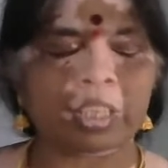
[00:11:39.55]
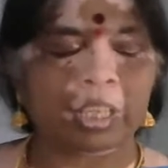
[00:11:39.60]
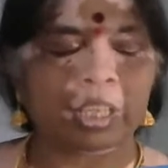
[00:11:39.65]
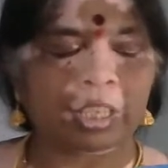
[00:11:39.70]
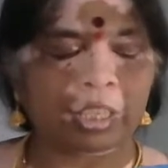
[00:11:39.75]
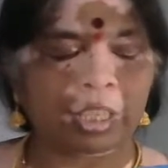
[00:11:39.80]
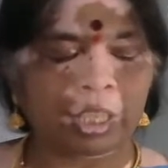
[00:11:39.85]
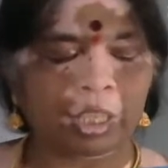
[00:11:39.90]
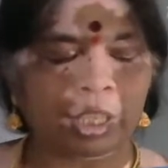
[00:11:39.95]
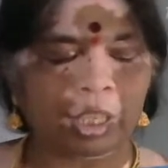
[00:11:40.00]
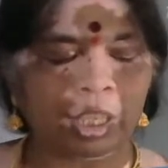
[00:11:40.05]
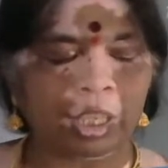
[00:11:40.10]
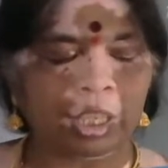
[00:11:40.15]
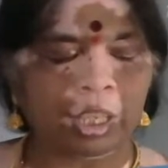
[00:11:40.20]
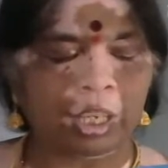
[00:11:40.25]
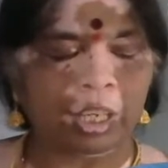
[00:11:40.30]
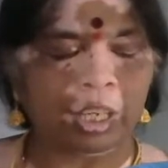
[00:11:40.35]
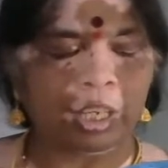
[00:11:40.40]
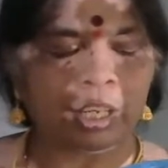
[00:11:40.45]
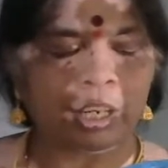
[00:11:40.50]
the
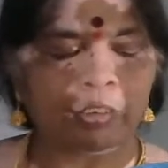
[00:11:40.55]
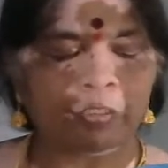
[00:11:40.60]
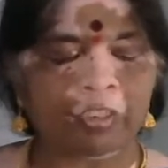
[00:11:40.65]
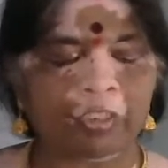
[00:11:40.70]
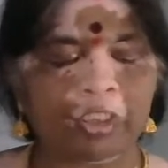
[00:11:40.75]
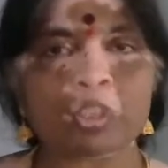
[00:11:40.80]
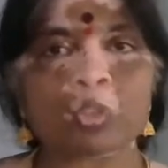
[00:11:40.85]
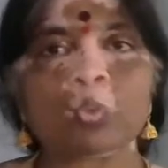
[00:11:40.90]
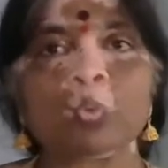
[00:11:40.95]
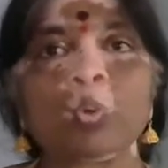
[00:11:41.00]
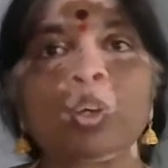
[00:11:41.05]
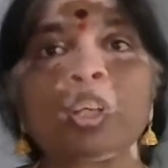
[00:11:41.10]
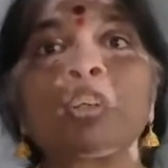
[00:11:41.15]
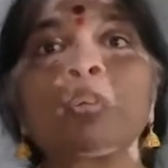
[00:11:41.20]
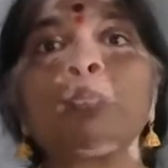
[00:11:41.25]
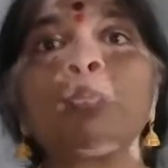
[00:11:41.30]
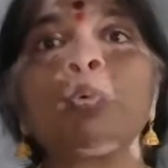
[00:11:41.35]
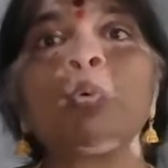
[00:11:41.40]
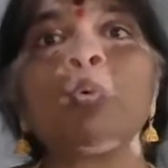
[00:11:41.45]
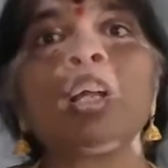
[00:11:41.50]
refers to a
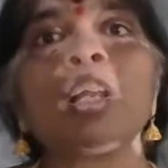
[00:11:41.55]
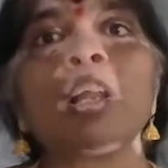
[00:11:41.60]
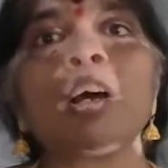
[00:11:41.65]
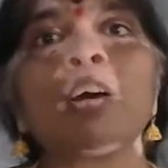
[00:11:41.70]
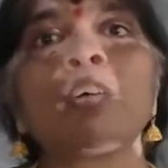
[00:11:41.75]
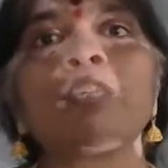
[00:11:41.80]
removal of